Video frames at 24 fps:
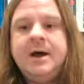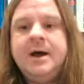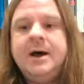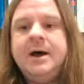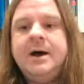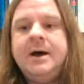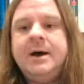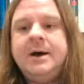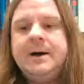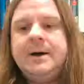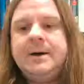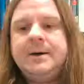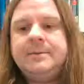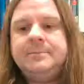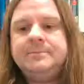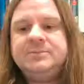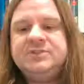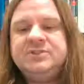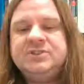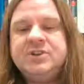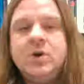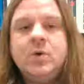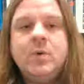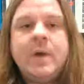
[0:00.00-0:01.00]

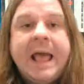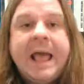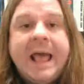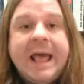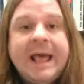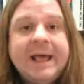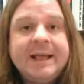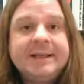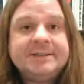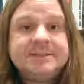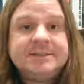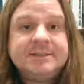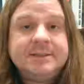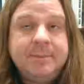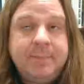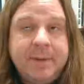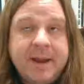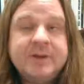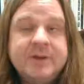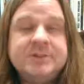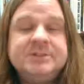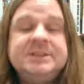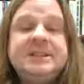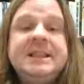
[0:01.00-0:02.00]
So as the
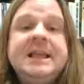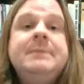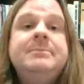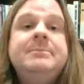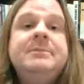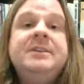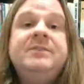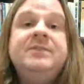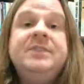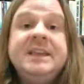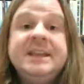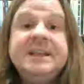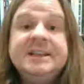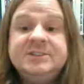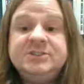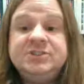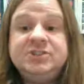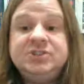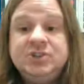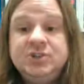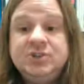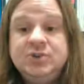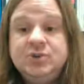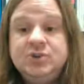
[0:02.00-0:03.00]
parents claimed, if the
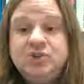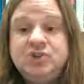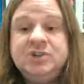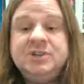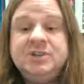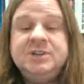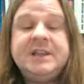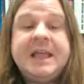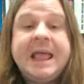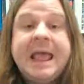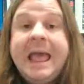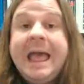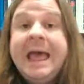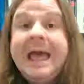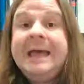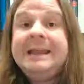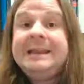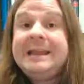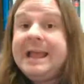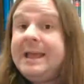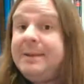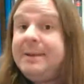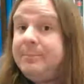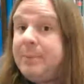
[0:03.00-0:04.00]
institution
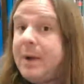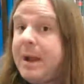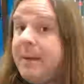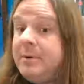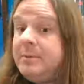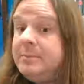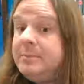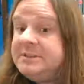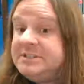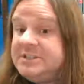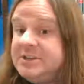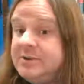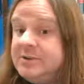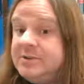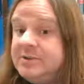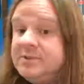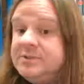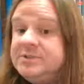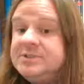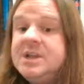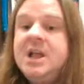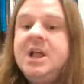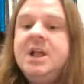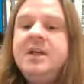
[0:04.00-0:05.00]
had proper
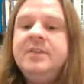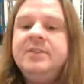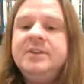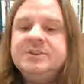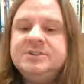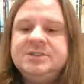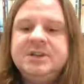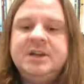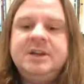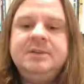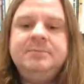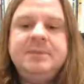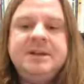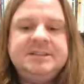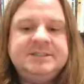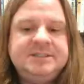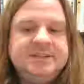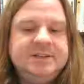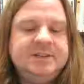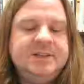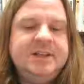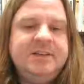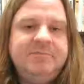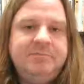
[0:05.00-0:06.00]
materials, their son may
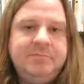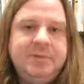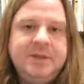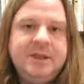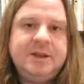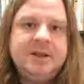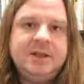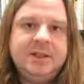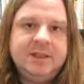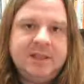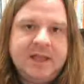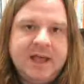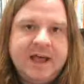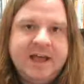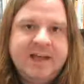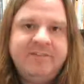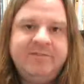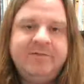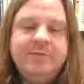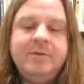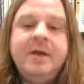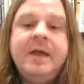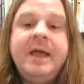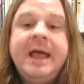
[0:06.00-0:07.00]
still have been
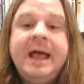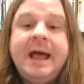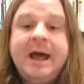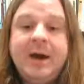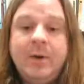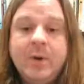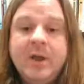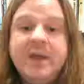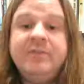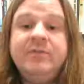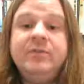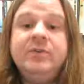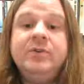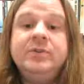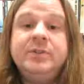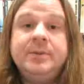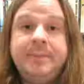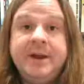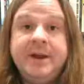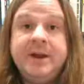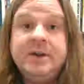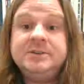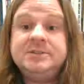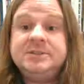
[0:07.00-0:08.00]
alive. However, the
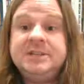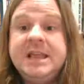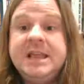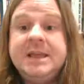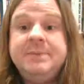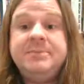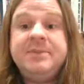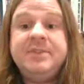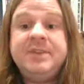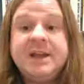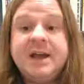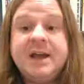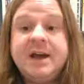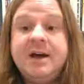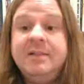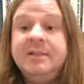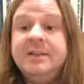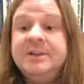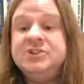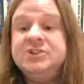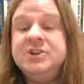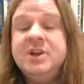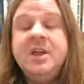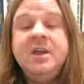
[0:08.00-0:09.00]
parents claimed that the
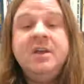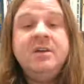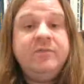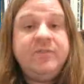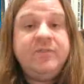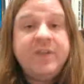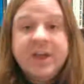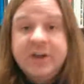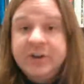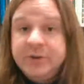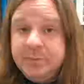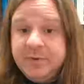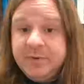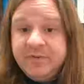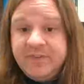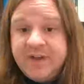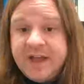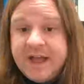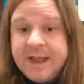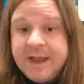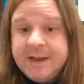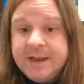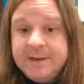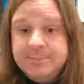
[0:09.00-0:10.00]
college failed to
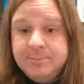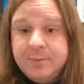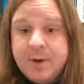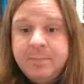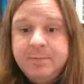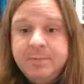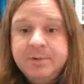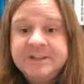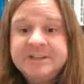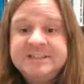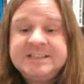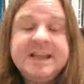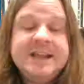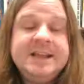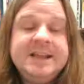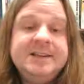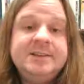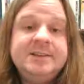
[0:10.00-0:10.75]
provide properly